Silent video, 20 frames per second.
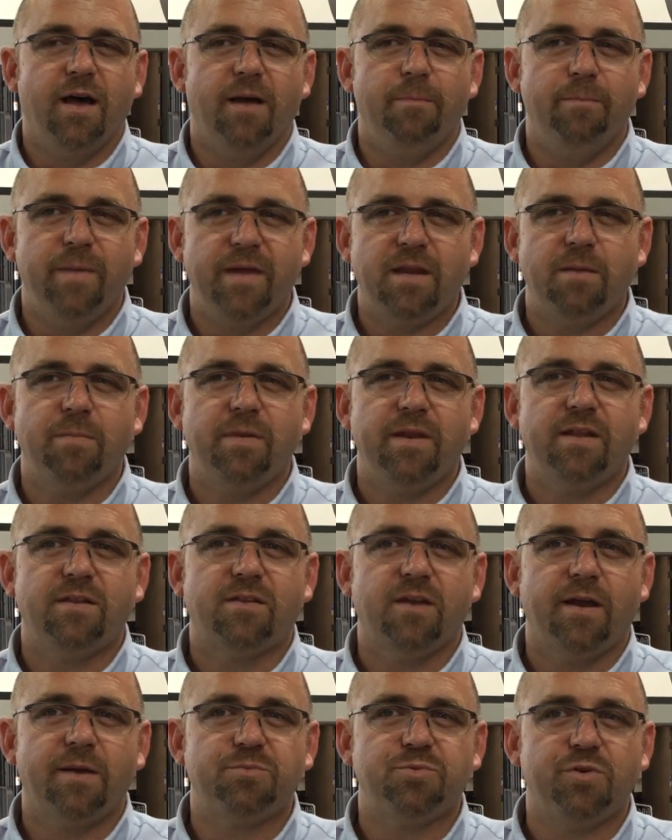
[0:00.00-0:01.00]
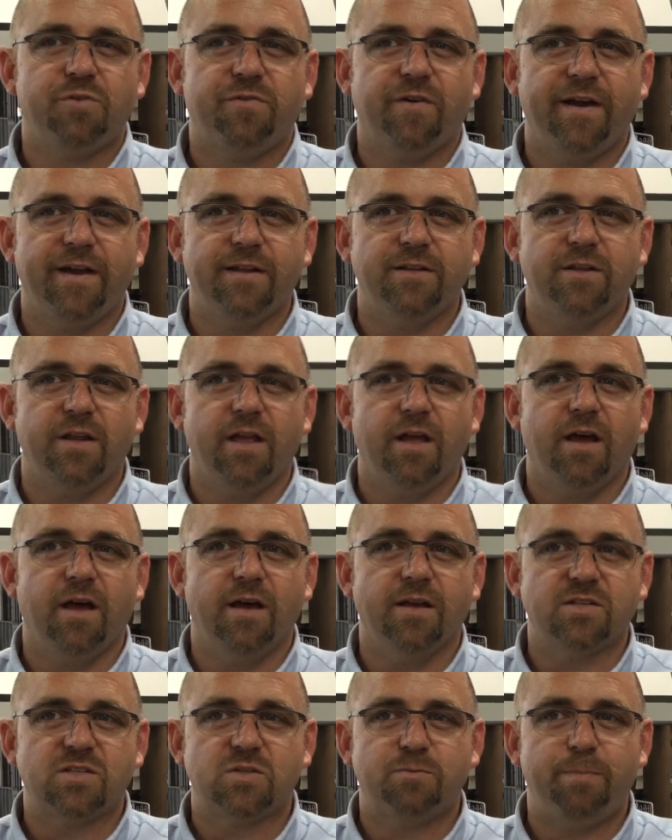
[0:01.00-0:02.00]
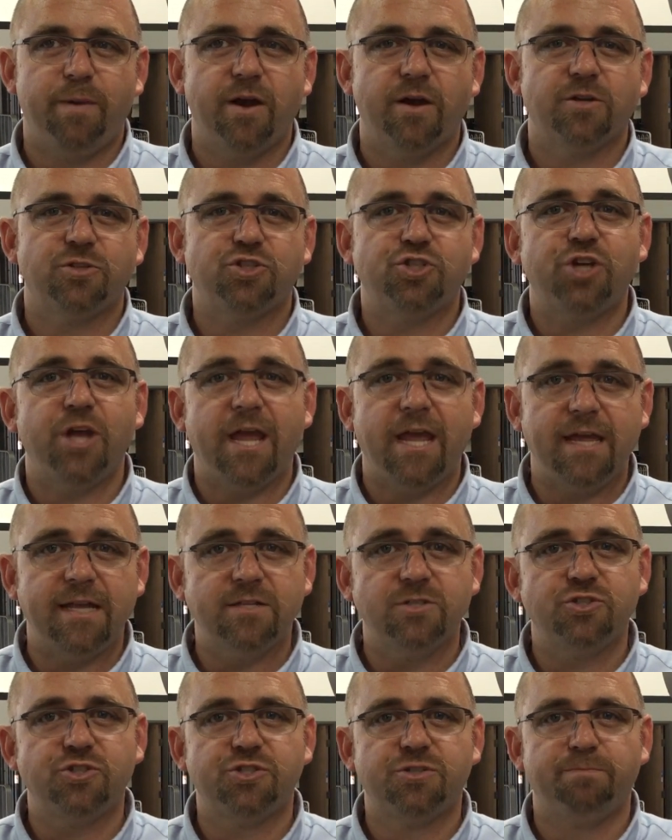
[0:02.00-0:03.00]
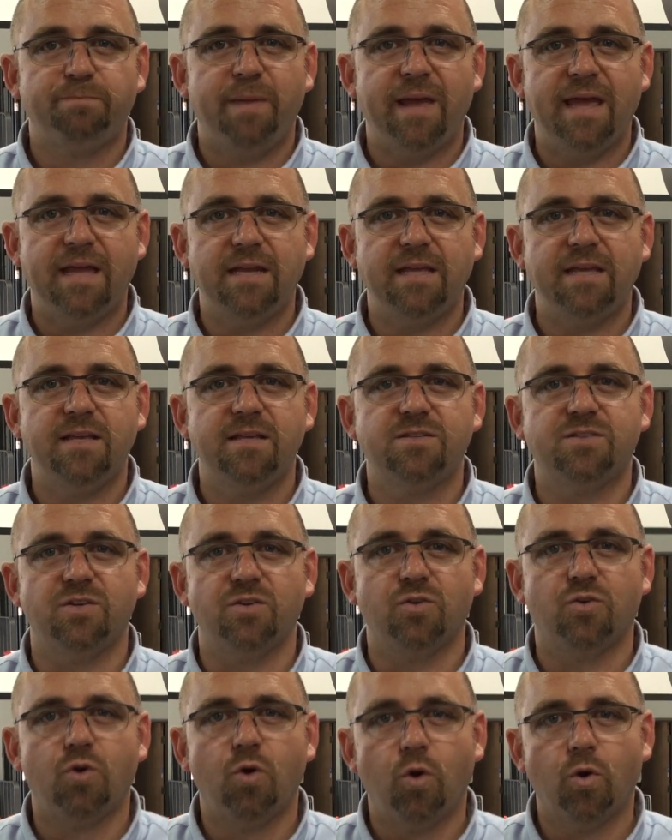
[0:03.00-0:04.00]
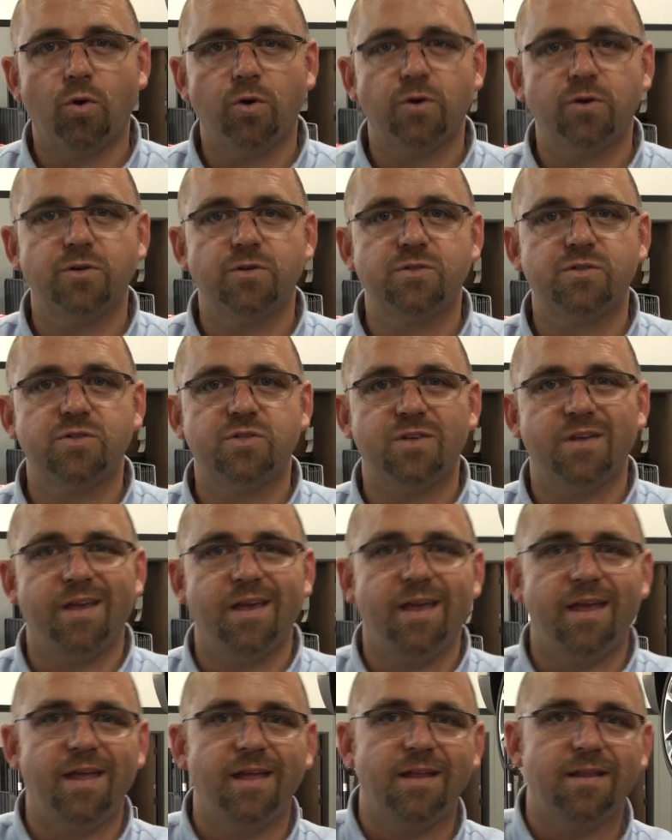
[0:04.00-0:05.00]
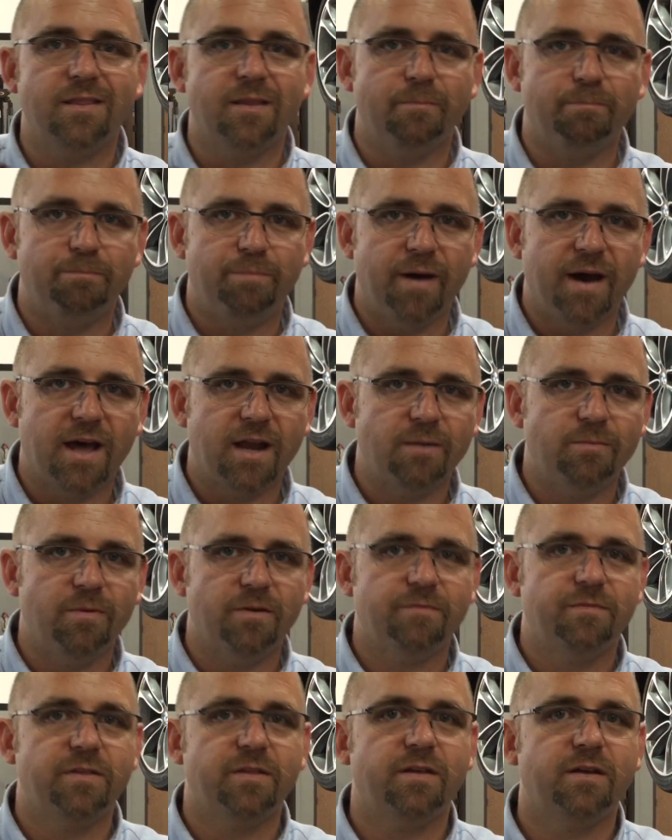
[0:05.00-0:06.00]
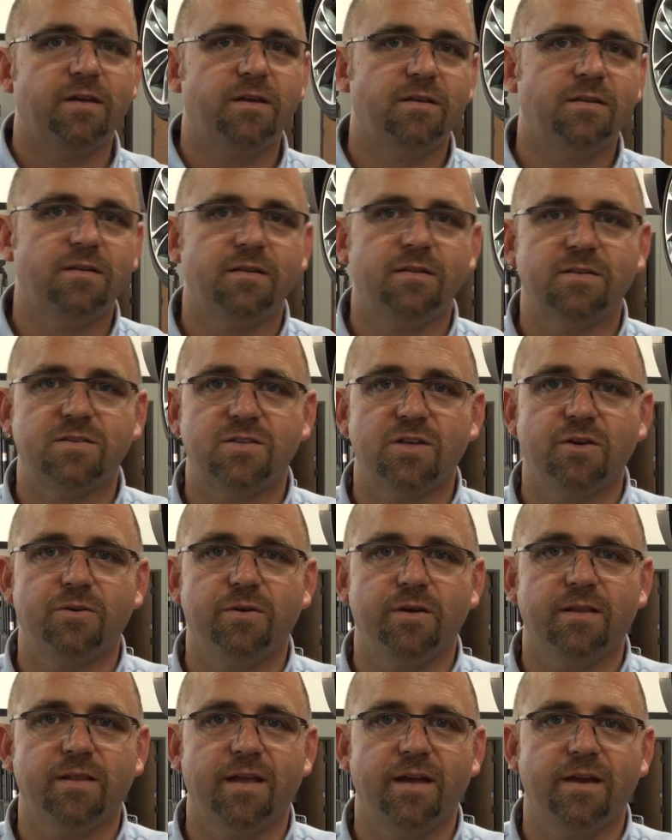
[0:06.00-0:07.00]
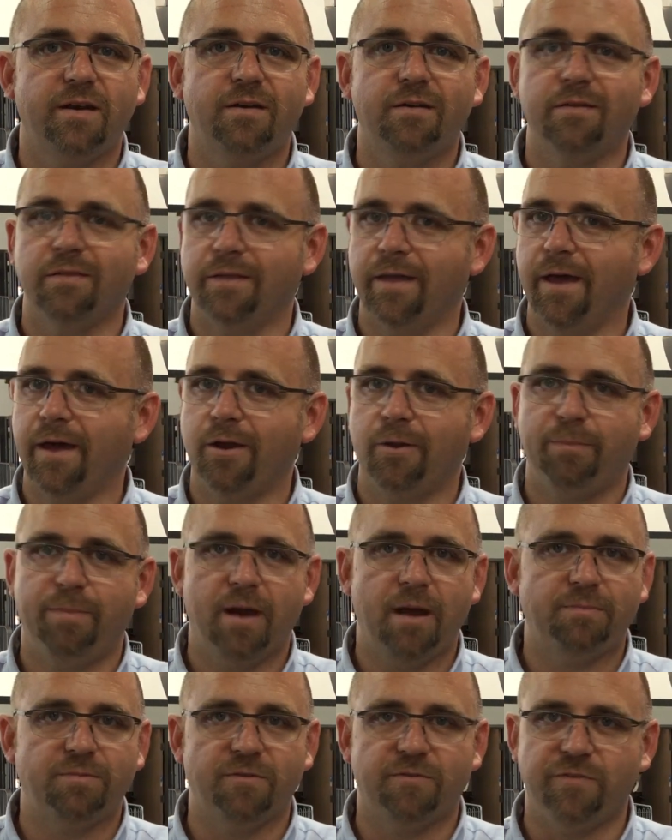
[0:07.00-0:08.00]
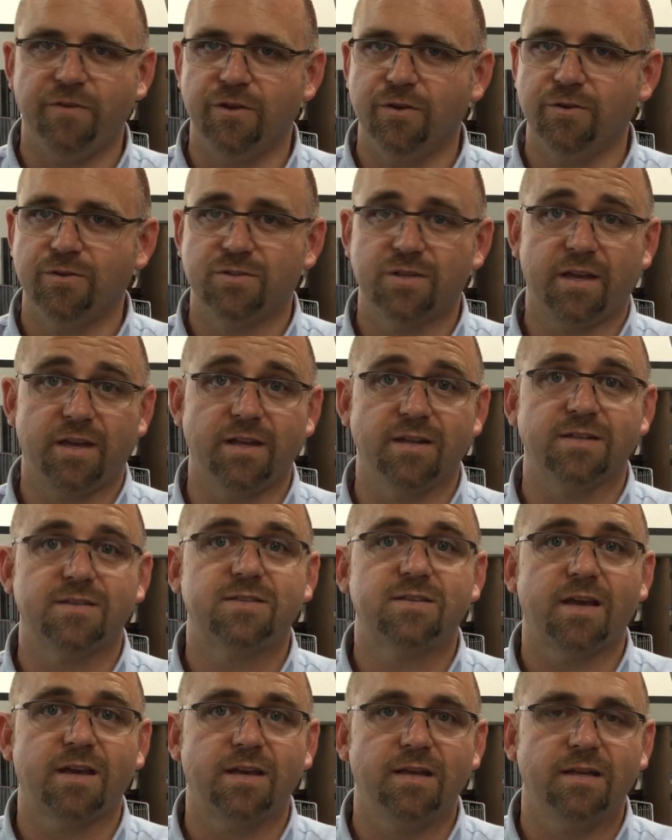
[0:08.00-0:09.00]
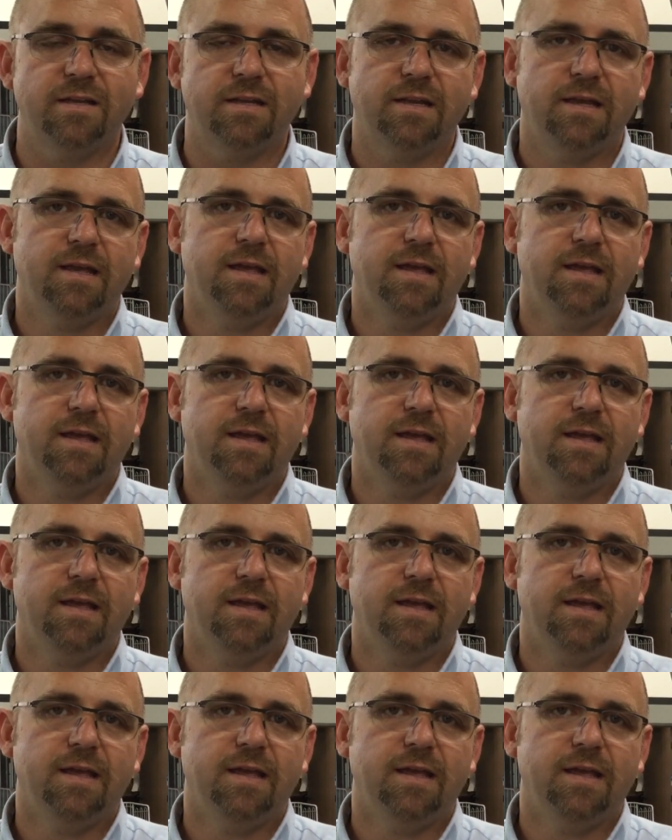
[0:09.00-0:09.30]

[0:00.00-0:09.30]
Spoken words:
Many times we find spare change, pennies and quarters in the bottom of the cigarette lighter. That'll pop the fuse like in a second.